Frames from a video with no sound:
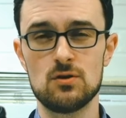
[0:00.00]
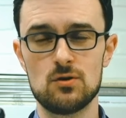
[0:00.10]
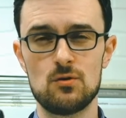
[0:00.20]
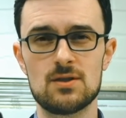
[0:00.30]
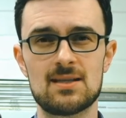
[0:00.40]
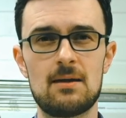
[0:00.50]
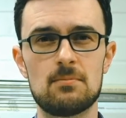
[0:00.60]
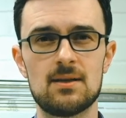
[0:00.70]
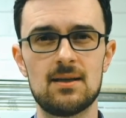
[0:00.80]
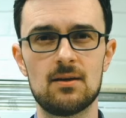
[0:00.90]
do the same
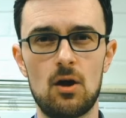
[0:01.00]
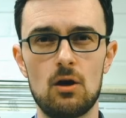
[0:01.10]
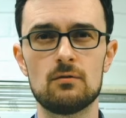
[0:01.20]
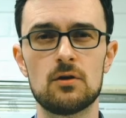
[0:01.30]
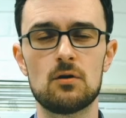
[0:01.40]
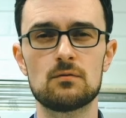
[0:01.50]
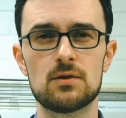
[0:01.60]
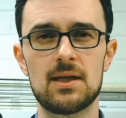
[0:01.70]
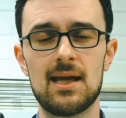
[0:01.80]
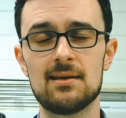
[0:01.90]
thing over and over
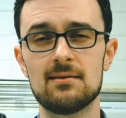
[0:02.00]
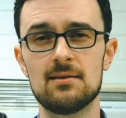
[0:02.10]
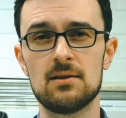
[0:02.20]
again